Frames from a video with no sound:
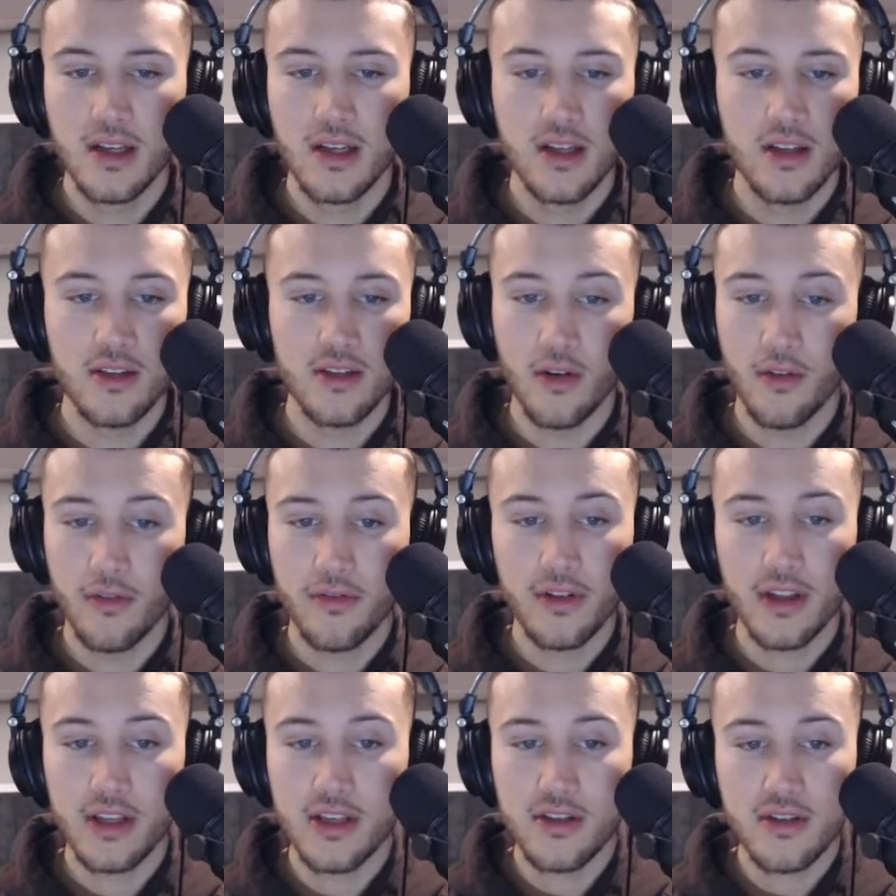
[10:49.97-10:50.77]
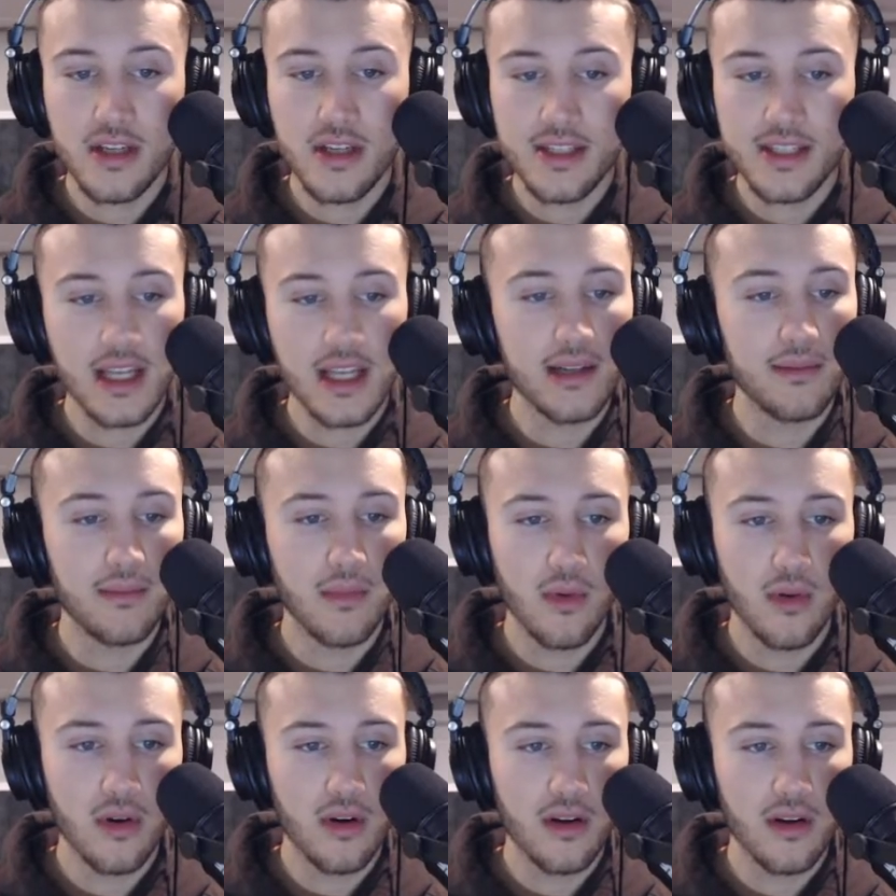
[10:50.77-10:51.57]
don't feel like you need to send them
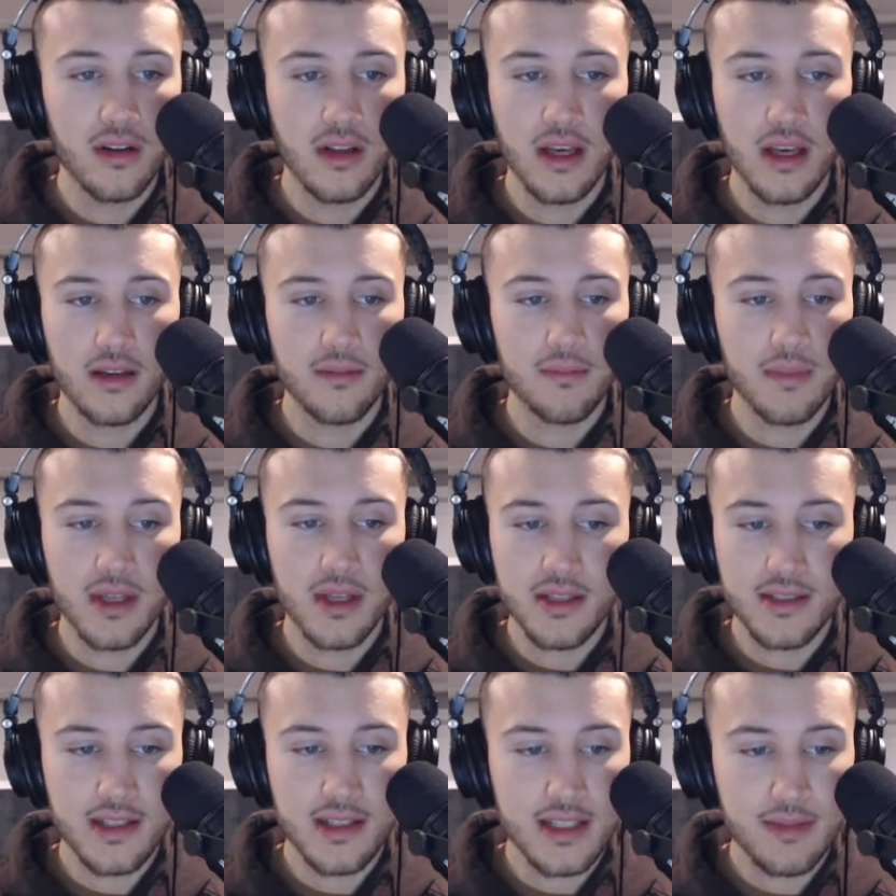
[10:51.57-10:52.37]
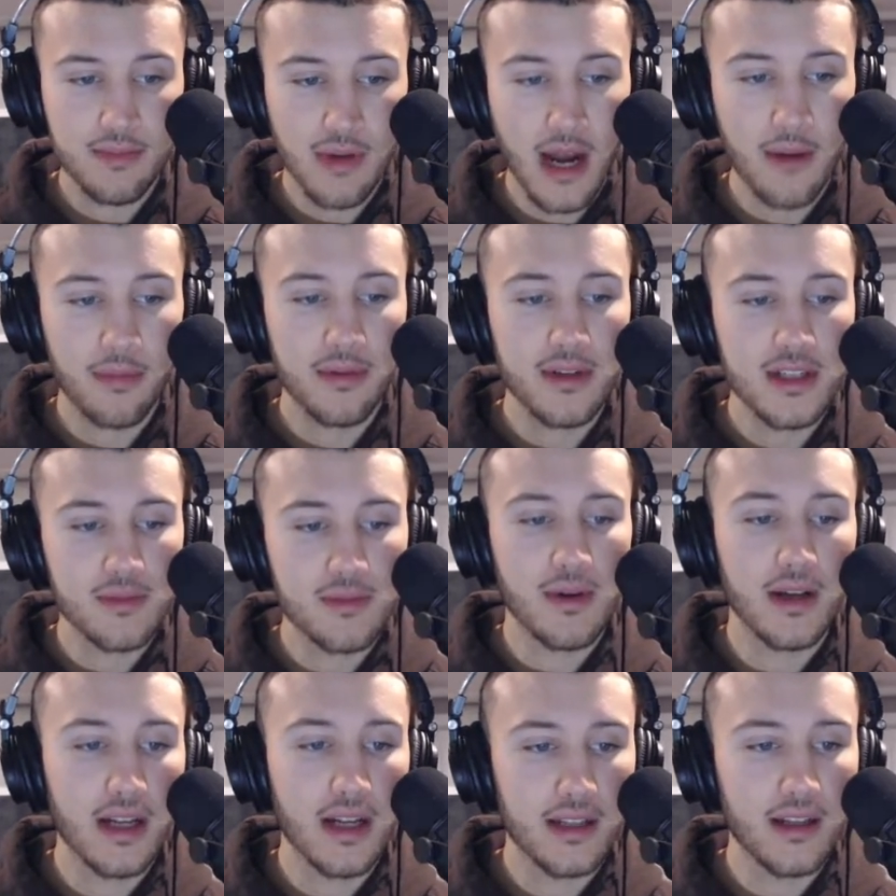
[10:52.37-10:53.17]
more, like, because this property's
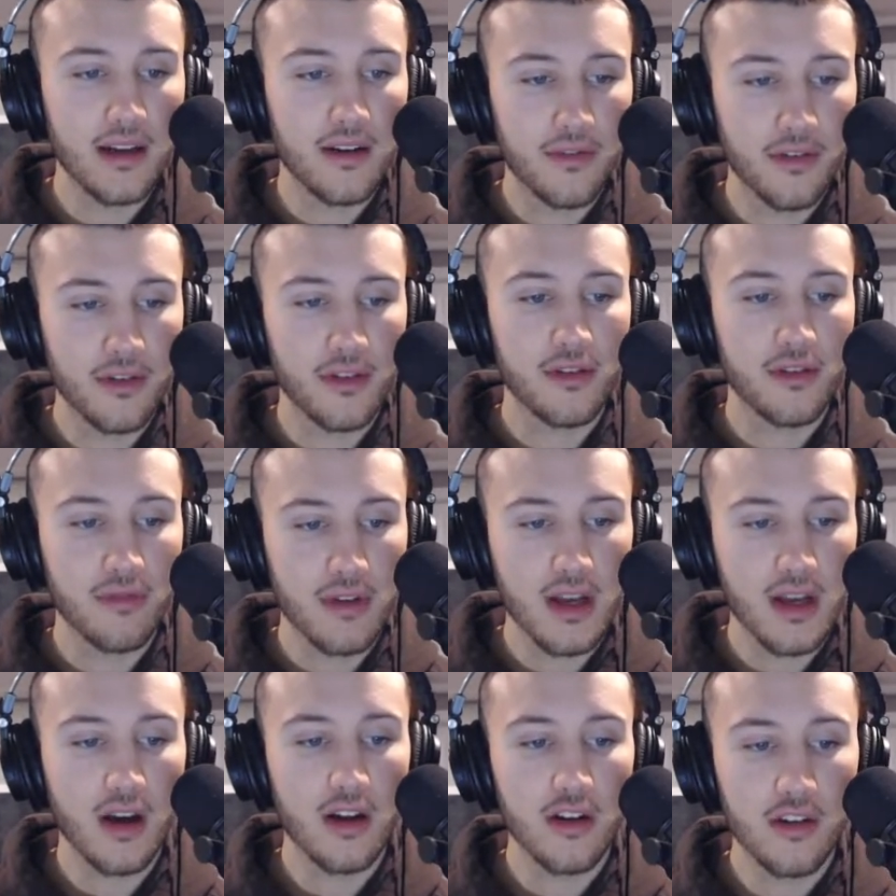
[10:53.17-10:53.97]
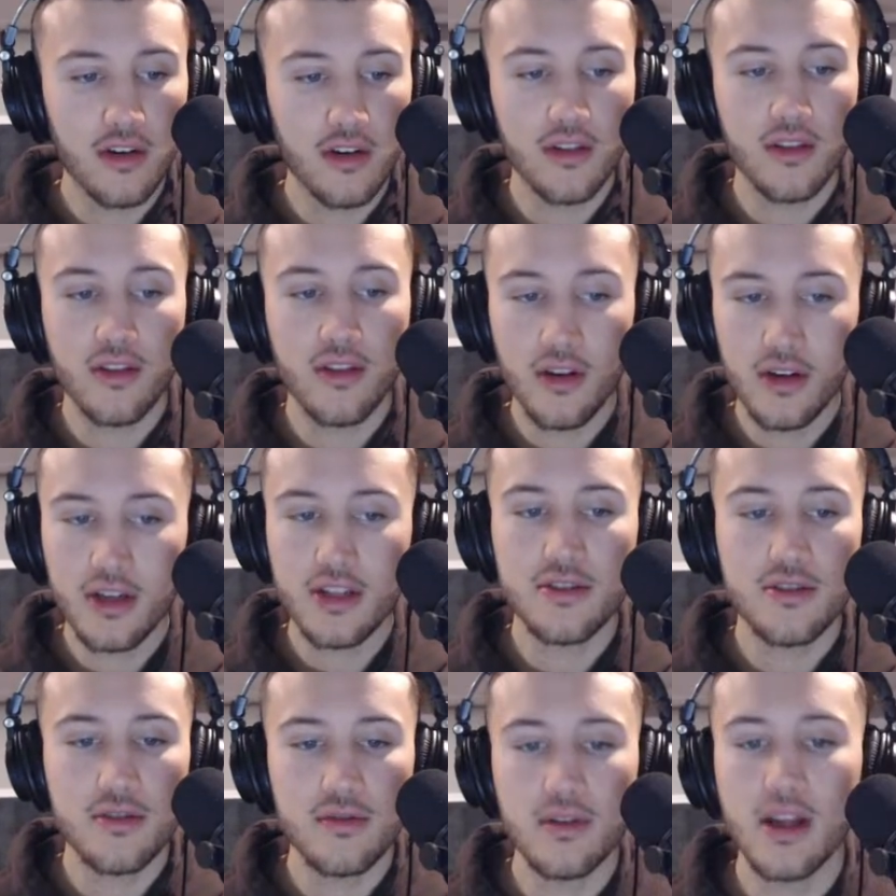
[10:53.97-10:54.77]
been on there for
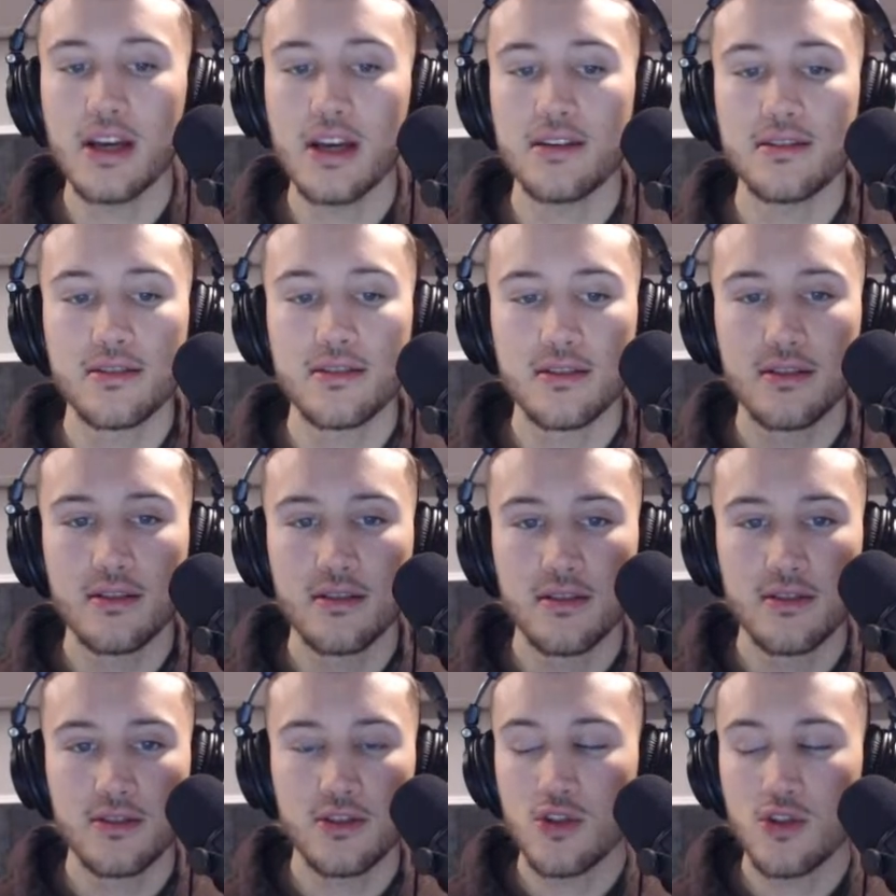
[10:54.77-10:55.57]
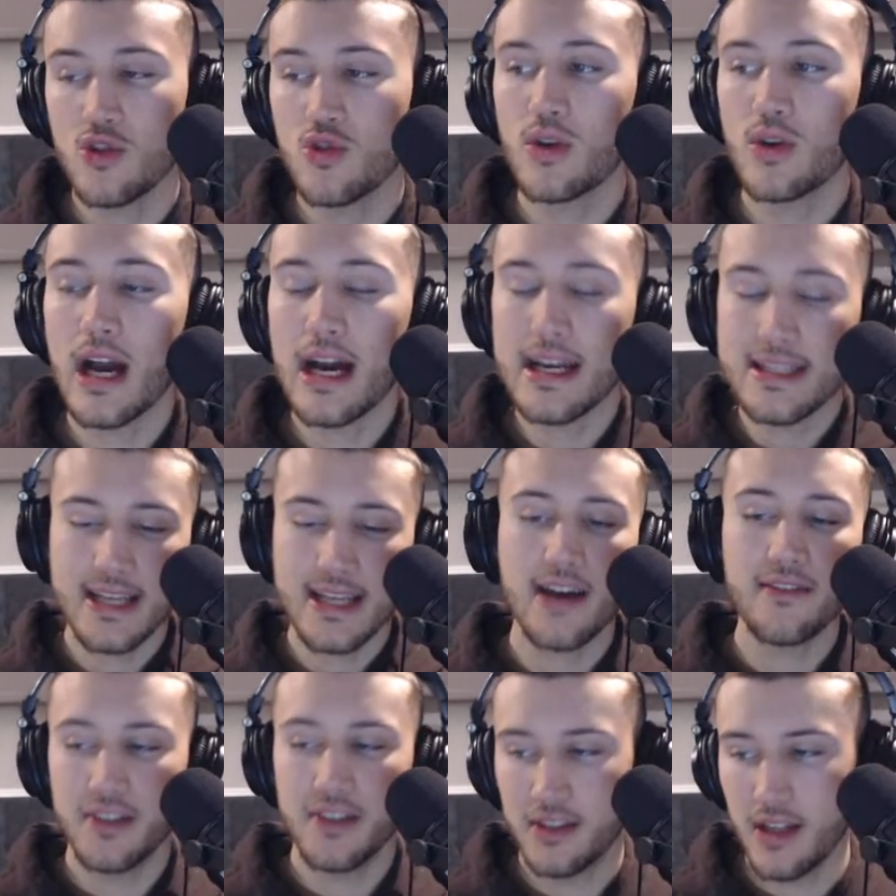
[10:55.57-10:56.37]
332 days. So you guys
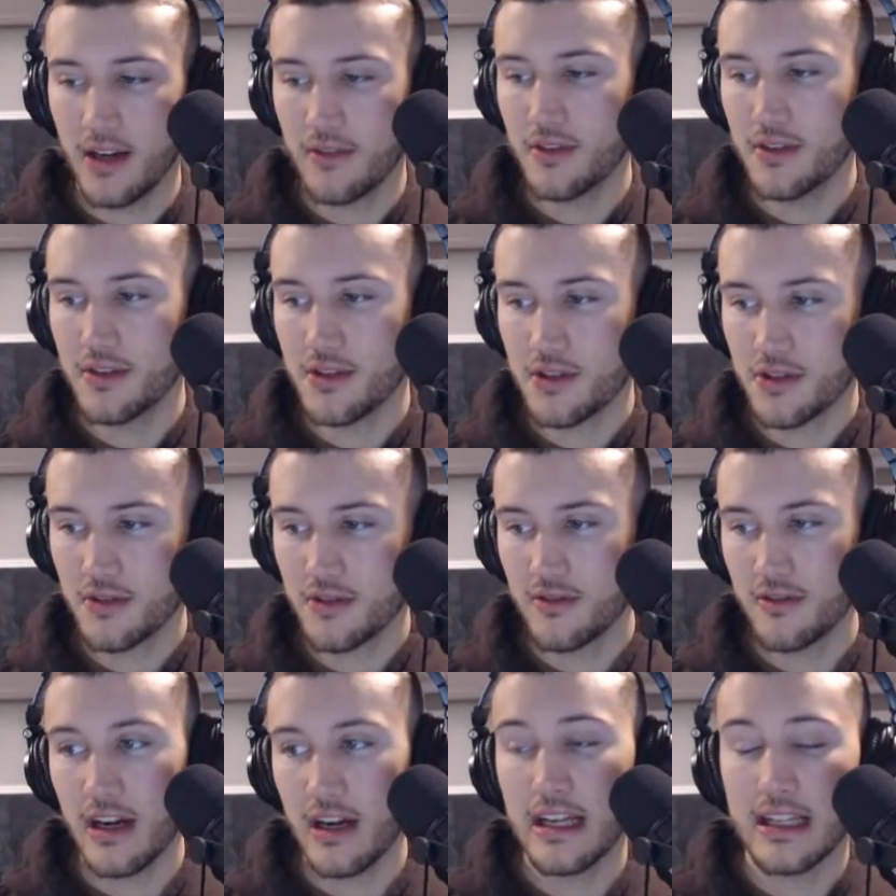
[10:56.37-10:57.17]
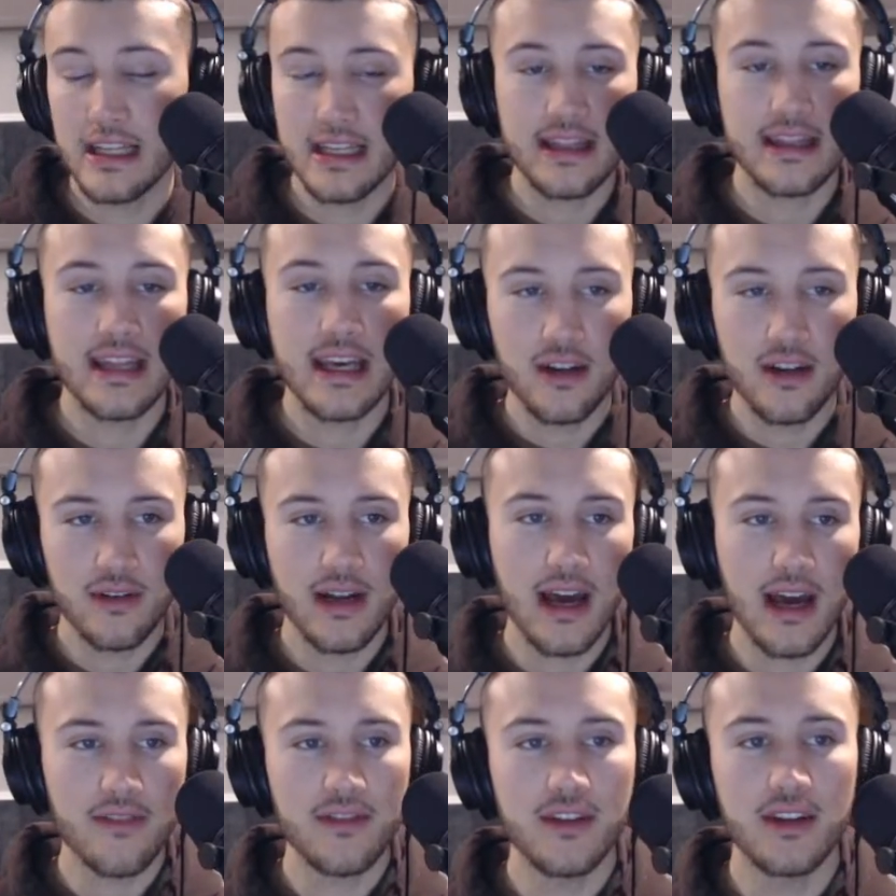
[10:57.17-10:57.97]
have the leverage, right? Like, they don't
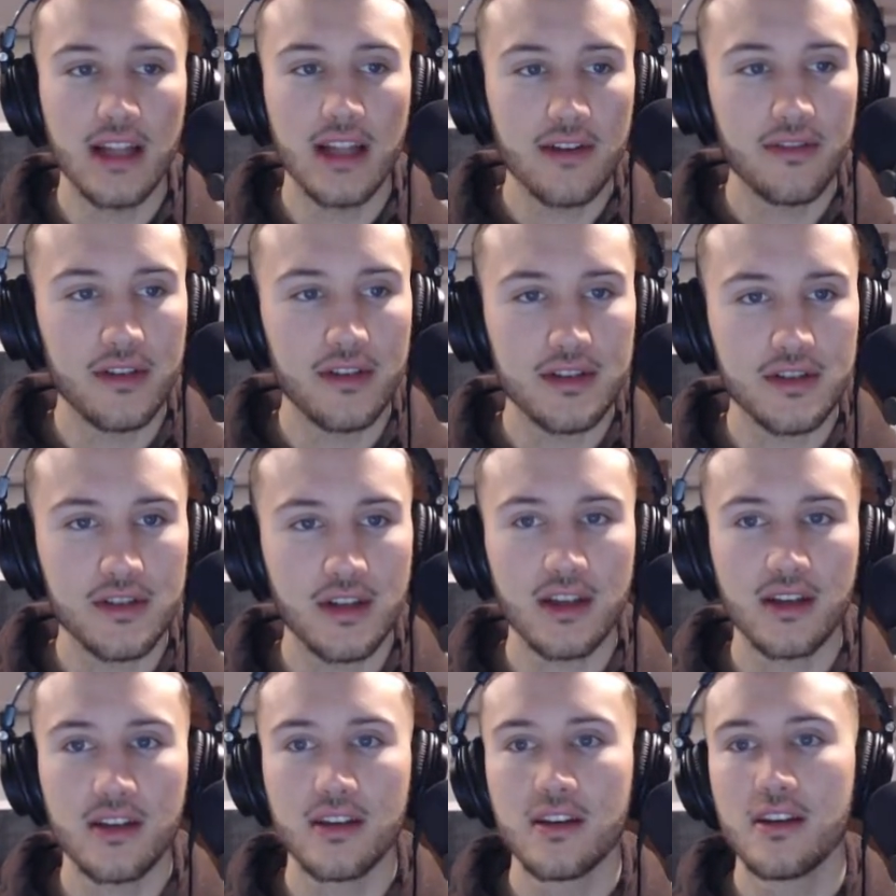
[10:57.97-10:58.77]
have the leverage. Like,